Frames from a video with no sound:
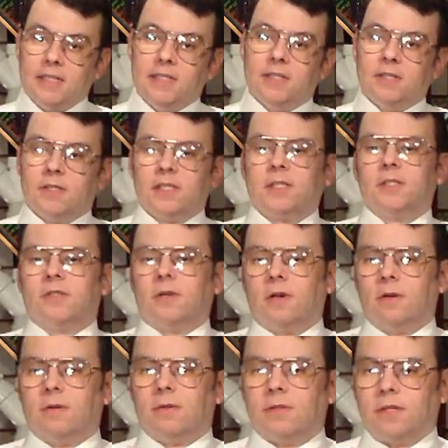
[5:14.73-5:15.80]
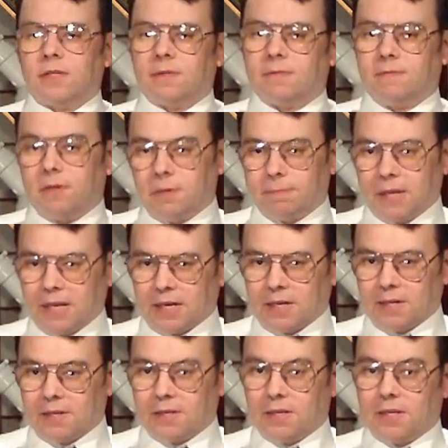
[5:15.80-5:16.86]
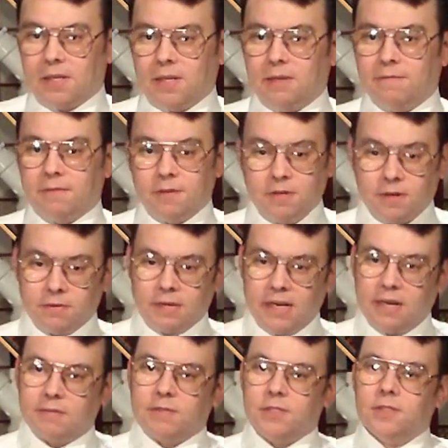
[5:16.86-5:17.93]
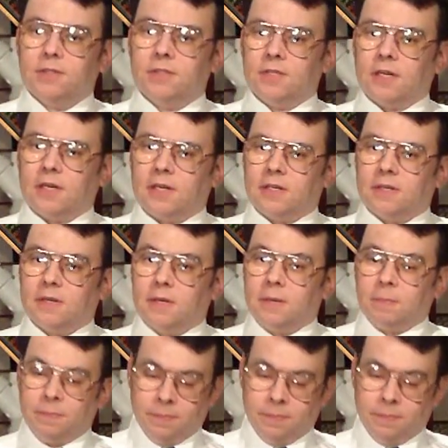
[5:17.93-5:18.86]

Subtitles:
easier to control the foot pedal if you don't have shoes on.